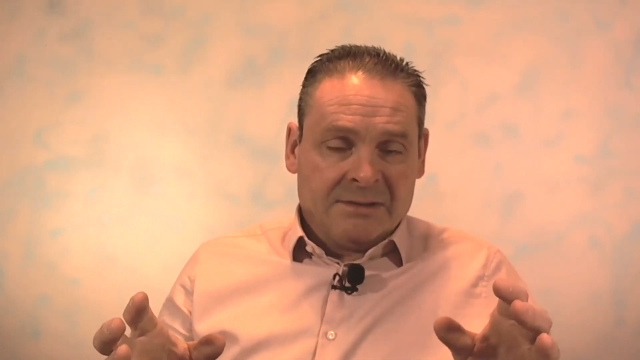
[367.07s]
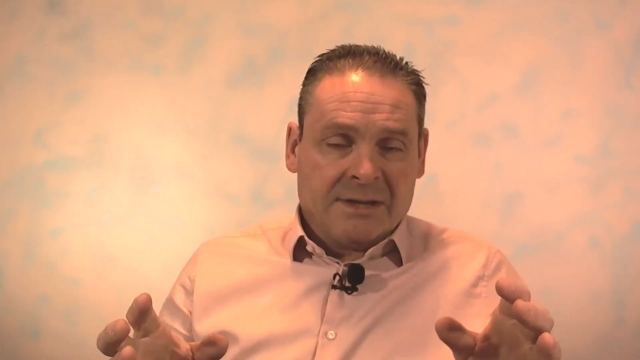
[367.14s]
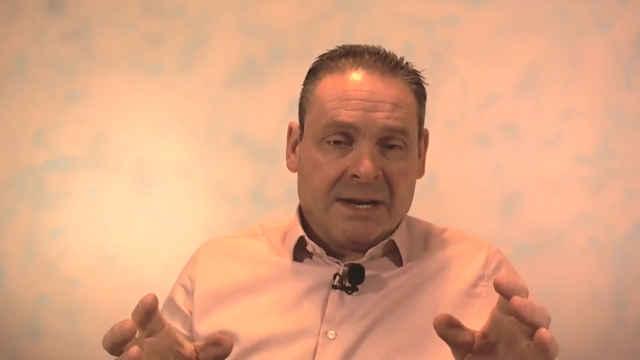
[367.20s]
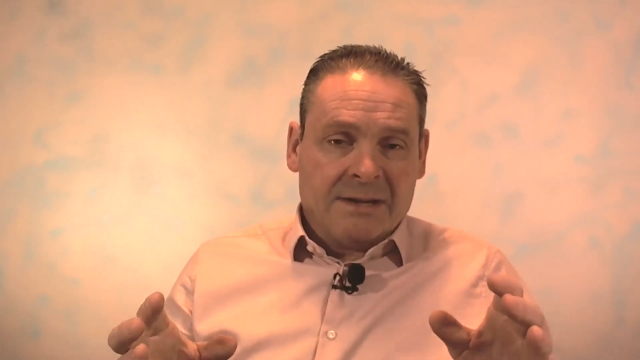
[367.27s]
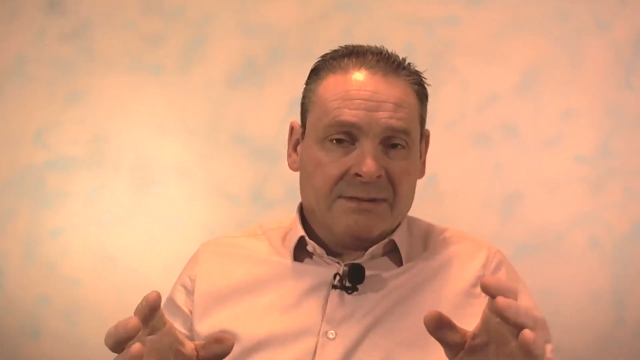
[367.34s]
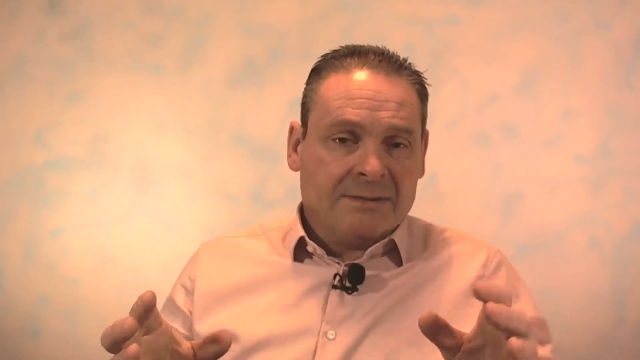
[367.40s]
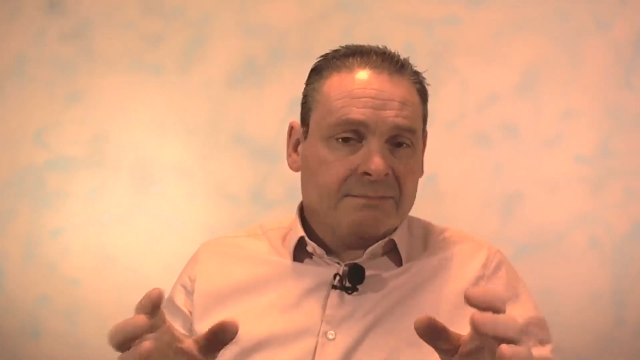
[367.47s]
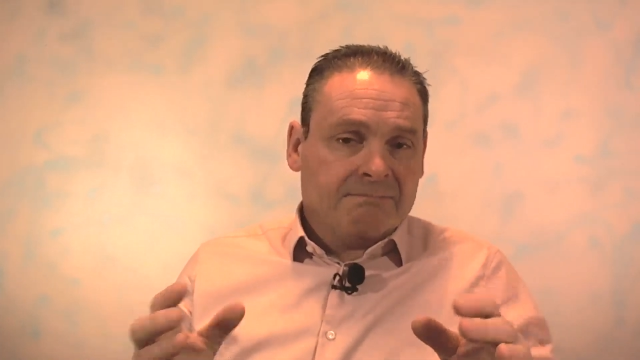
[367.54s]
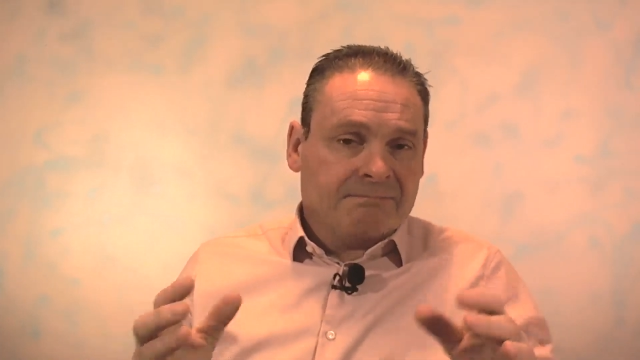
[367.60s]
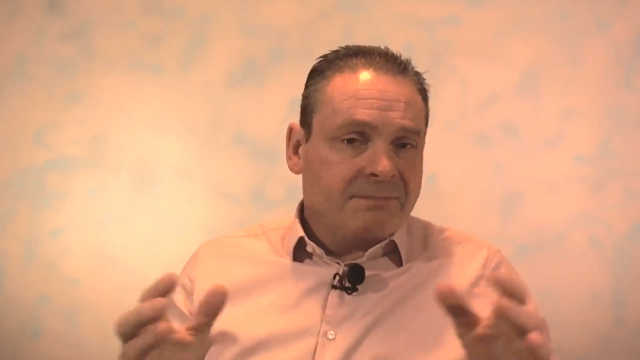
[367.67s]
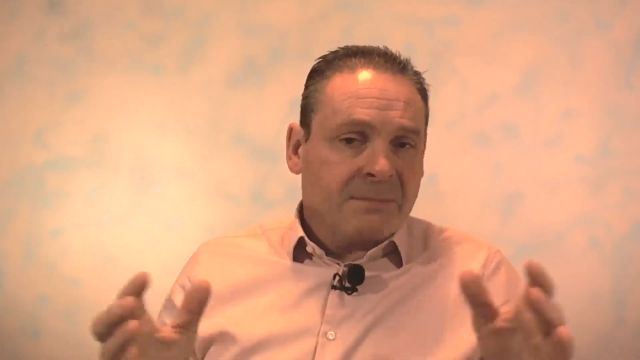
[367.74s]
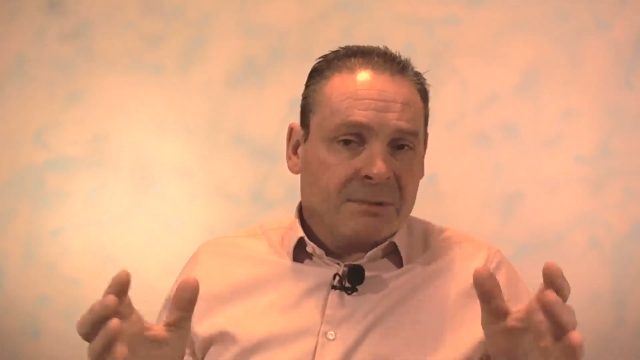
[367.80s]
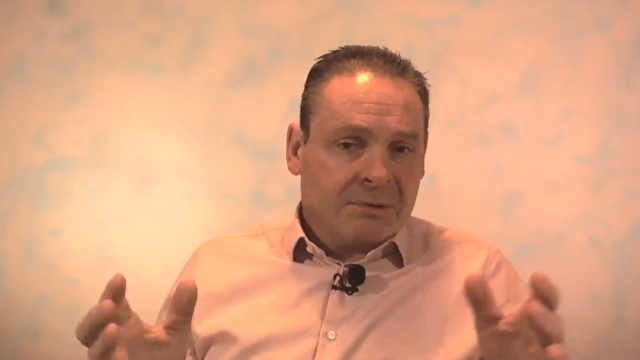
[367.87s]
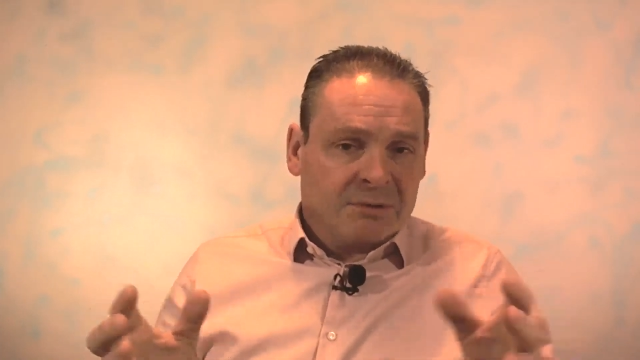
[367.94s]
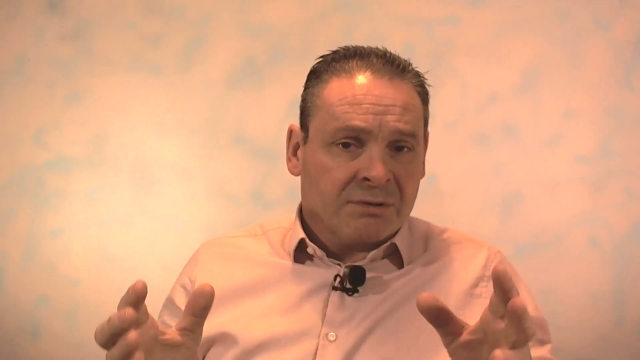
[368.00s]
case,
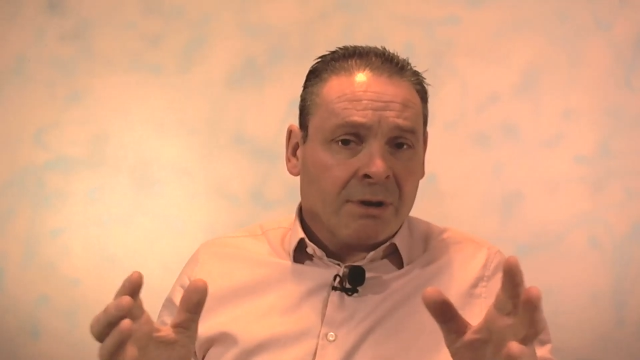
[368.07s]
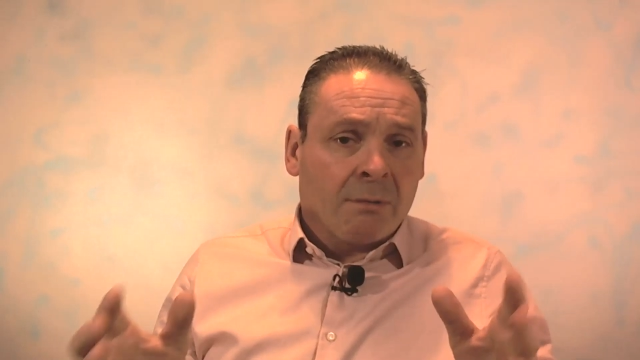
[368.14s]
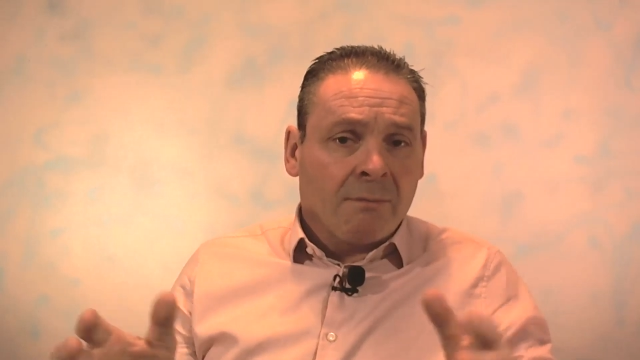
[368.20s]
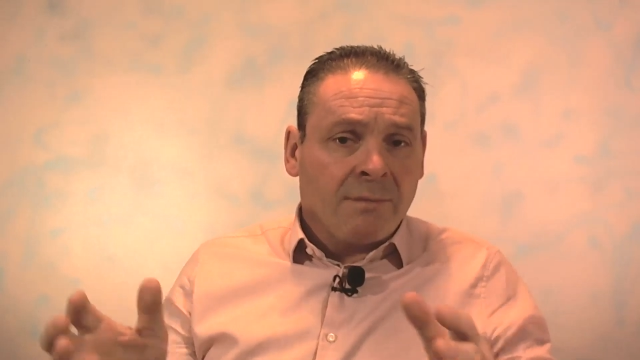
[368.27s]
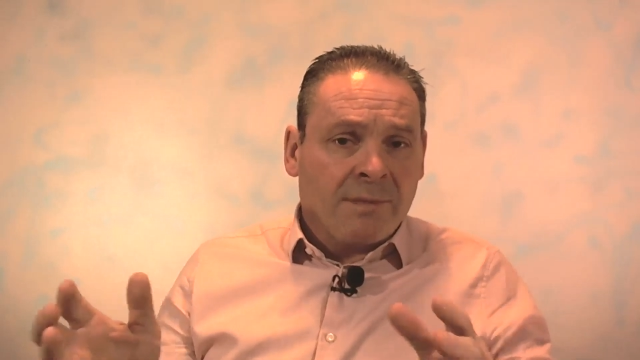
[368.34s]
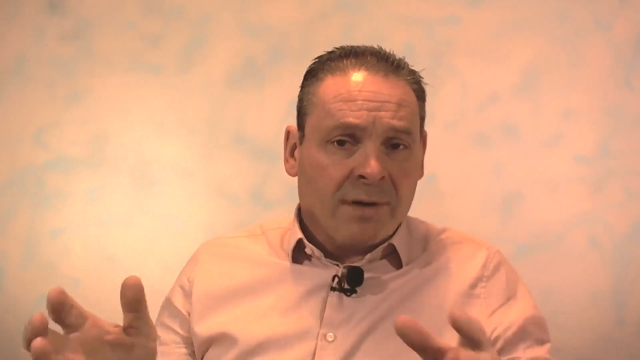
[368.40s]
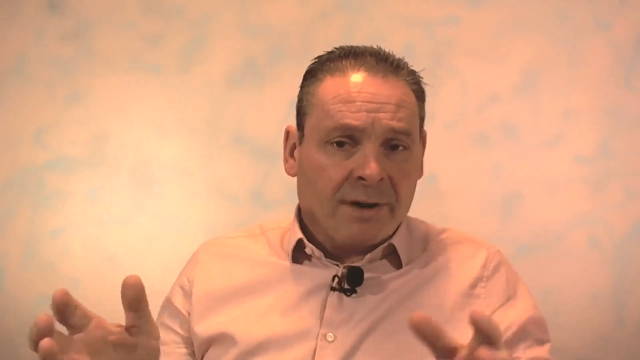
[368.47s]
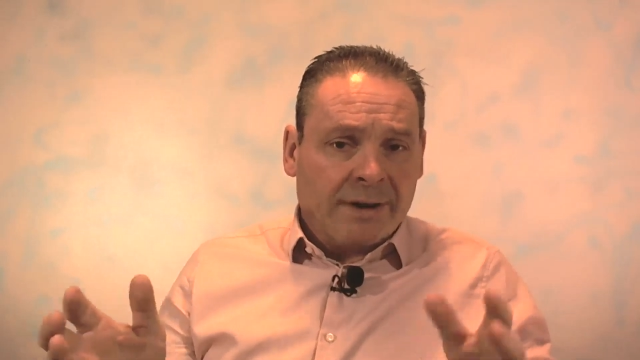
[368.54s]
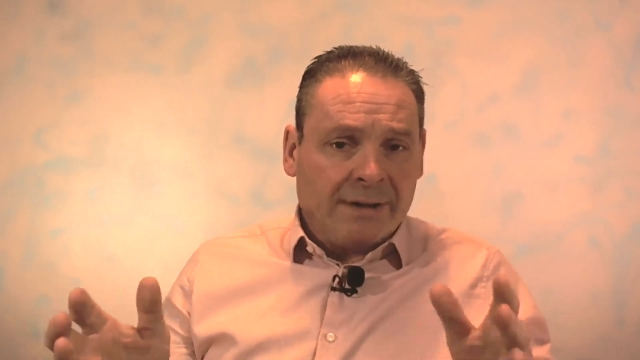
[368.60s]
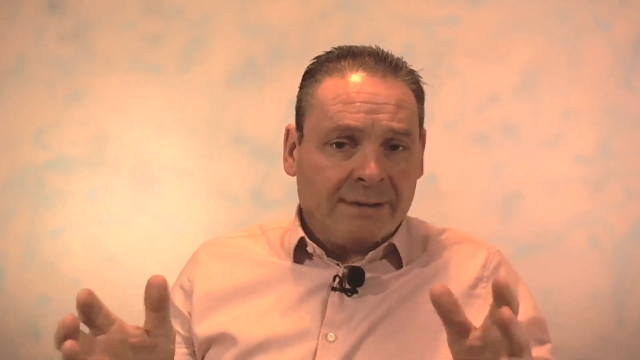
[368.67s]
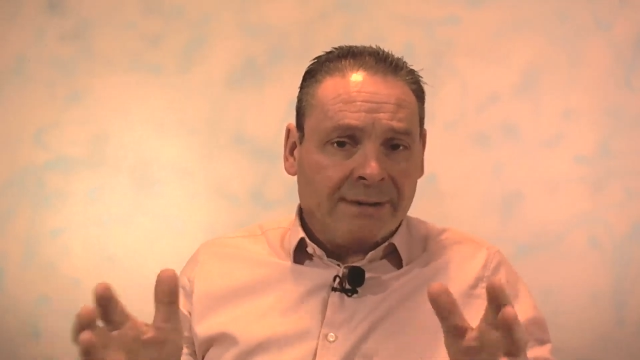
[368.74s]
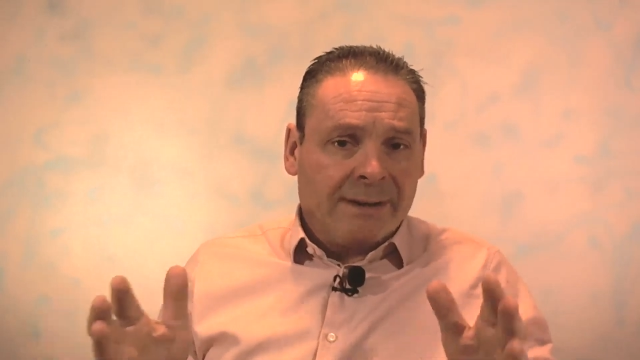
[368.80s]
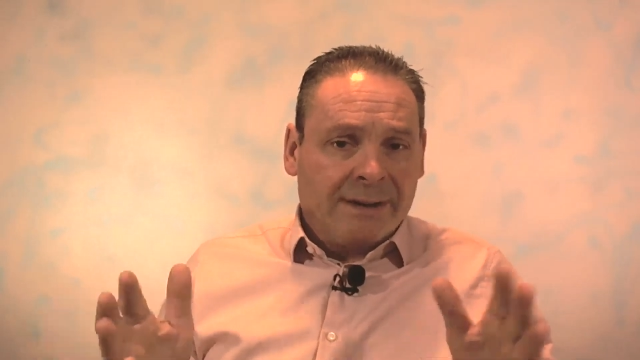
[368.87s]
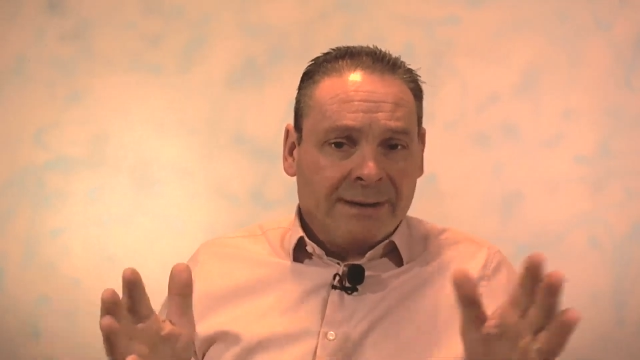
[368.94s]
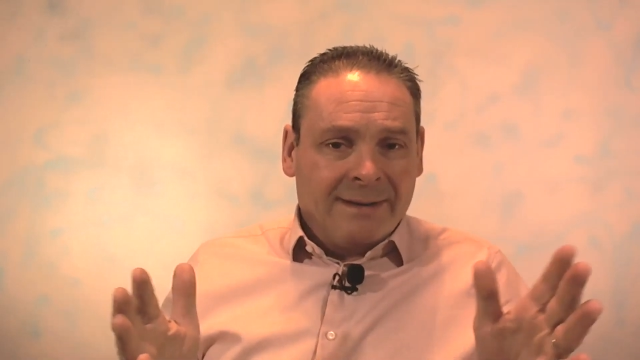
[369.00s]
we just don't find